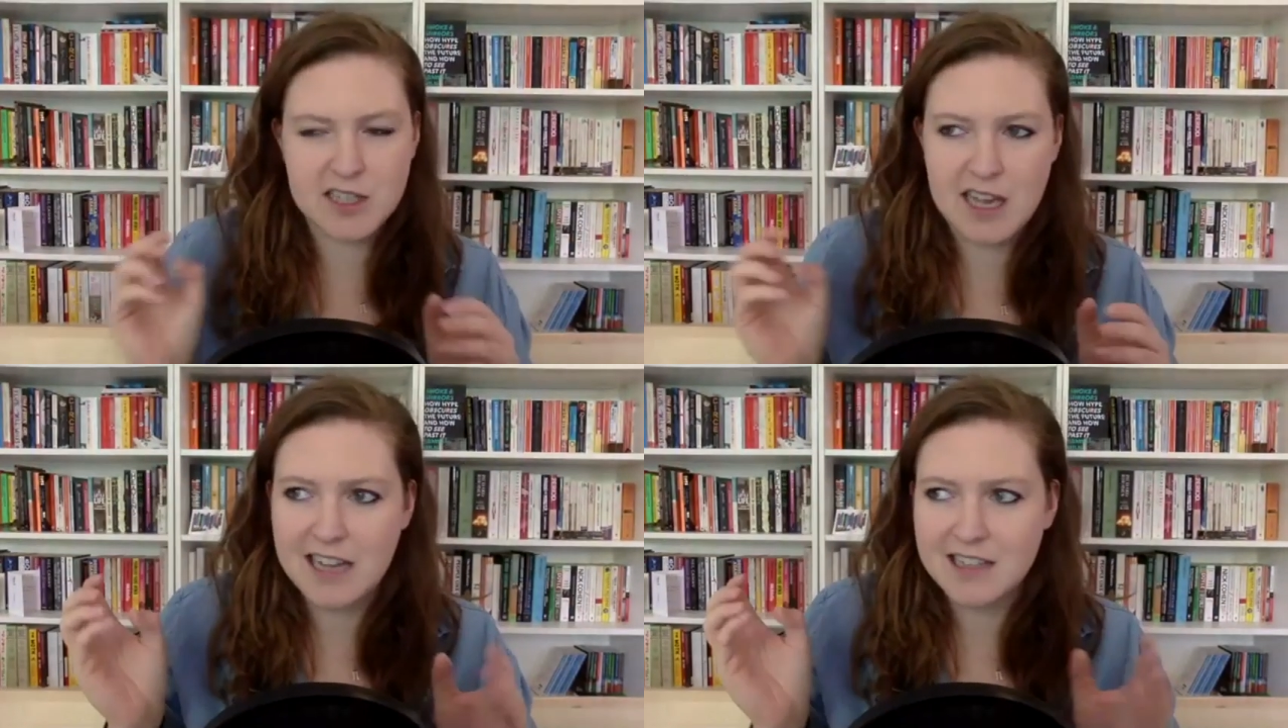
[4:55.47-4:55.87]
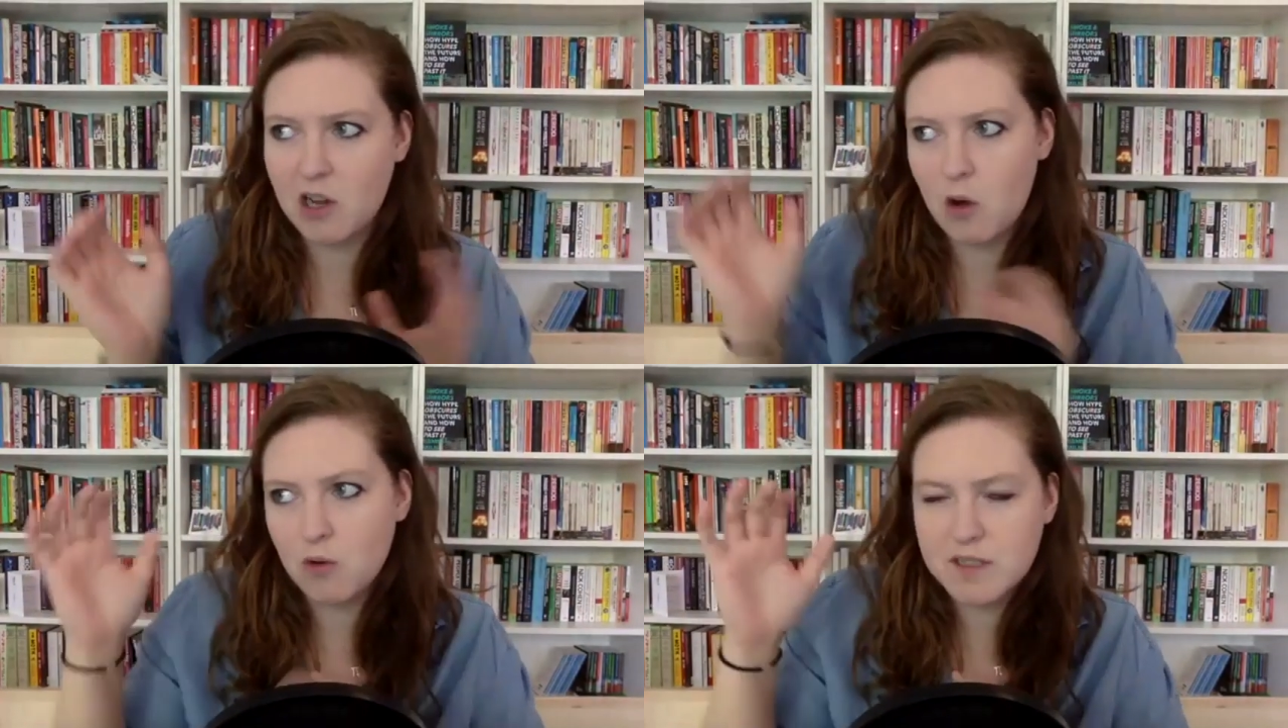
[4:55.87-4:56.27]
So I had
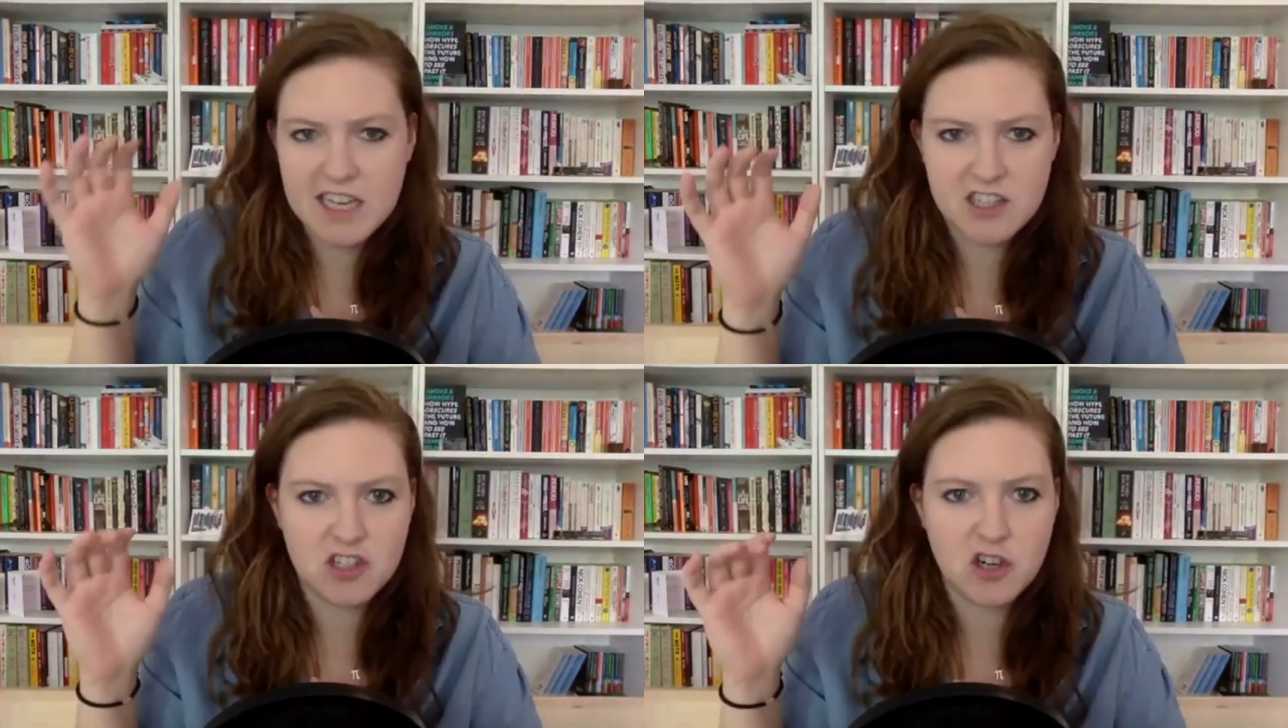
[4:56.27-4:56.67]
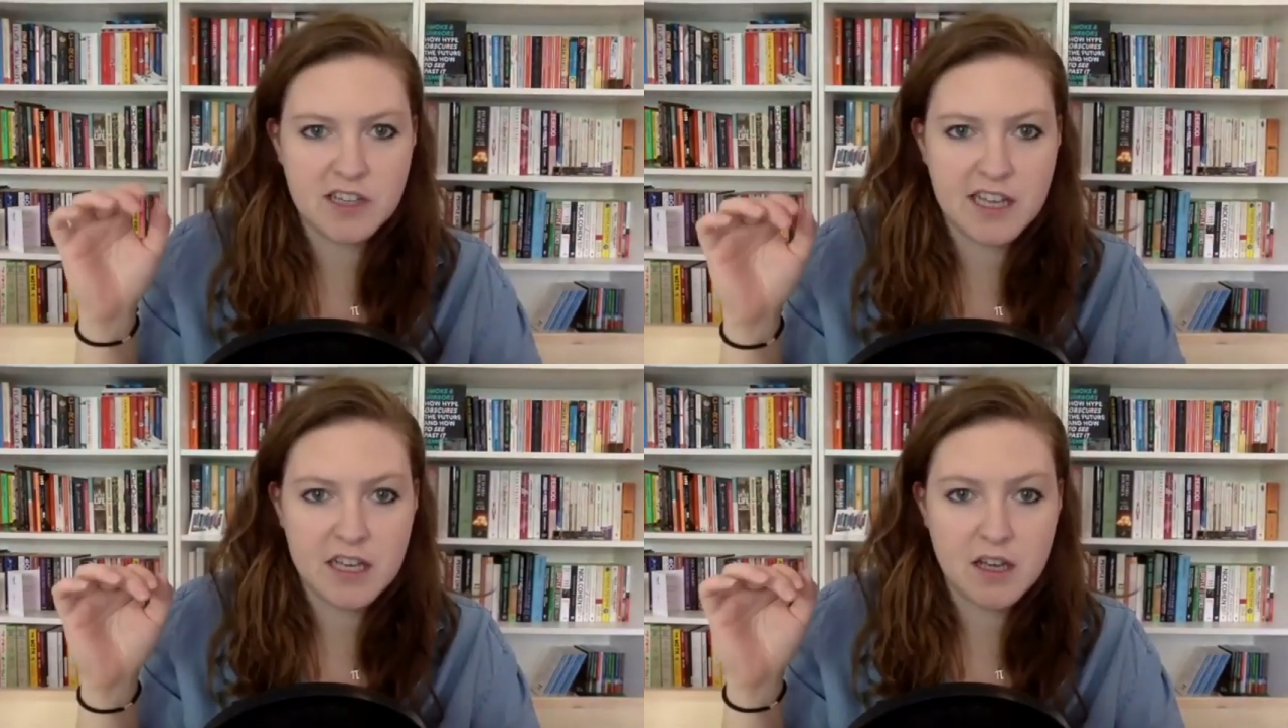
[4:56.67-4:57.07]
like a whole section on
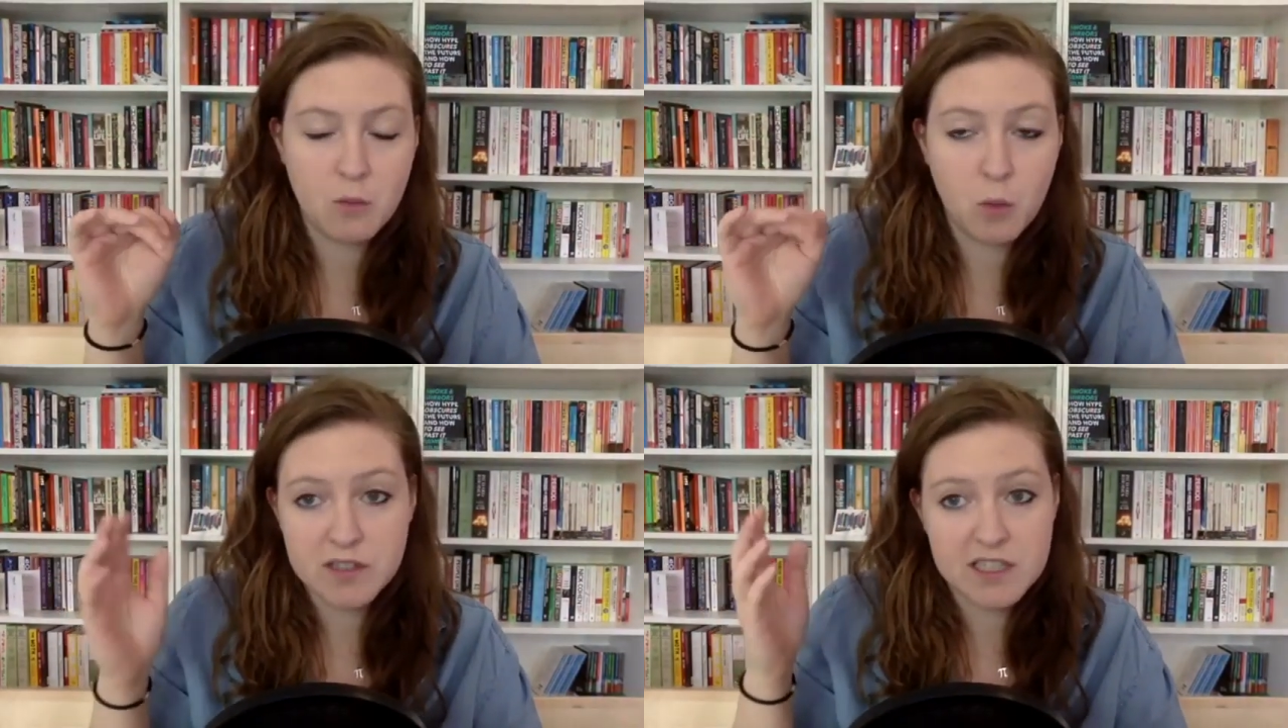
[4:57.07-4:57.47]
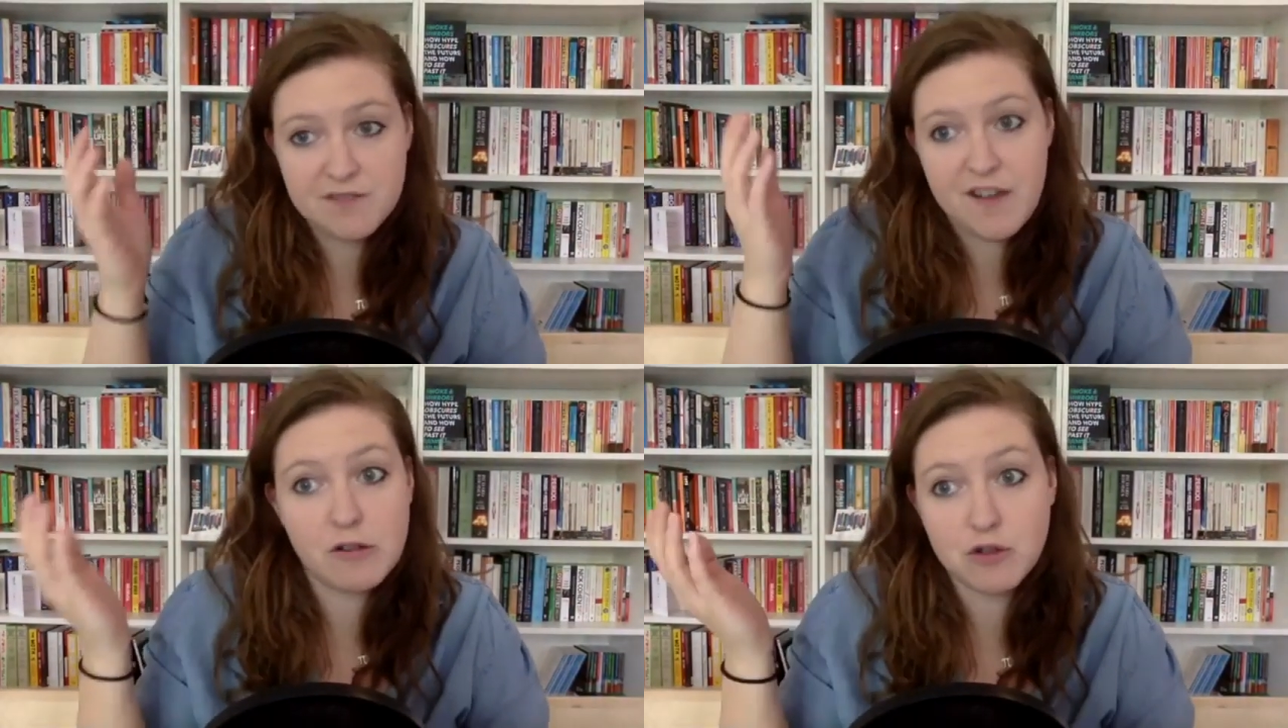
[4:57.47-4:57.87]
like what does
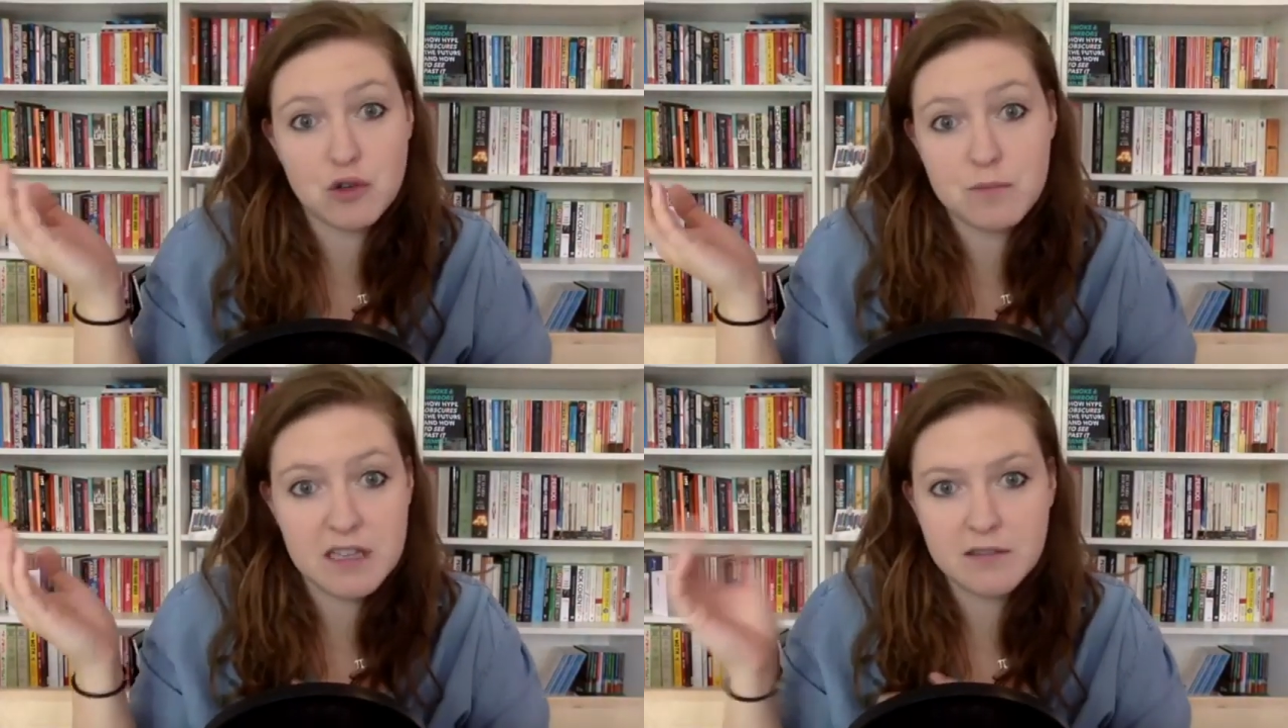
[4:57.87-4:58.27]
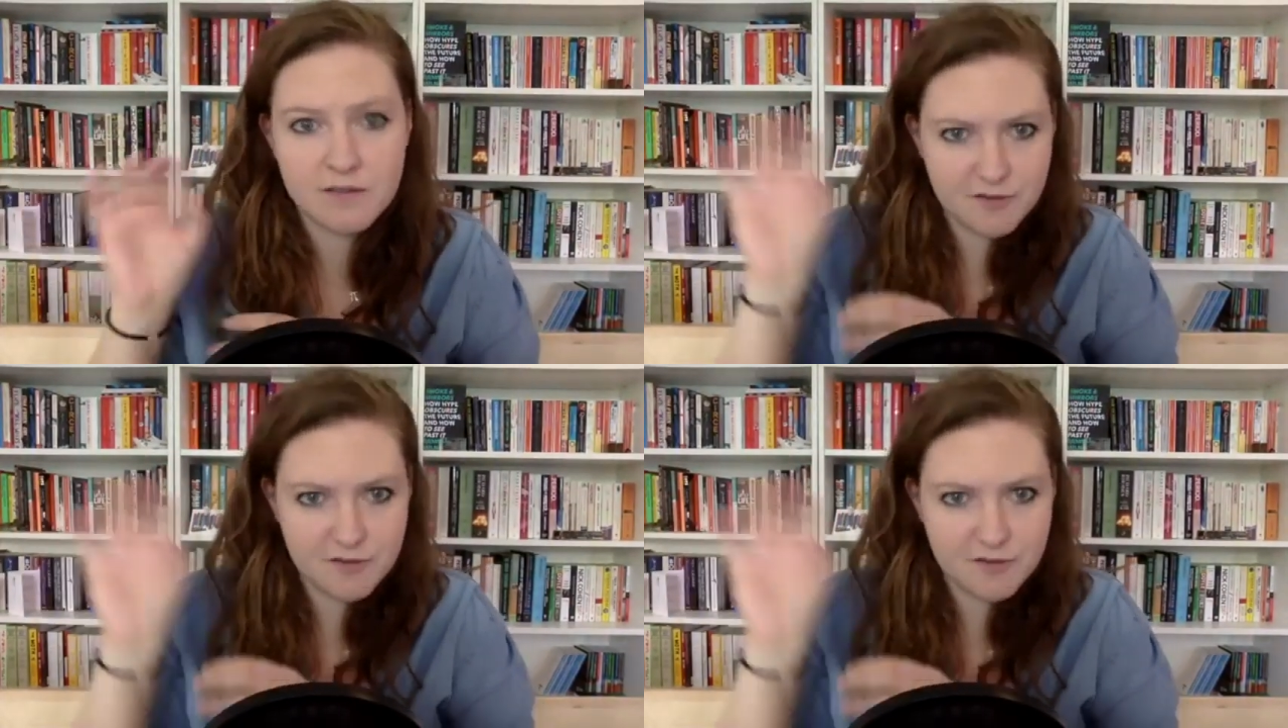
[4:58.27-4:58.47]
value mean,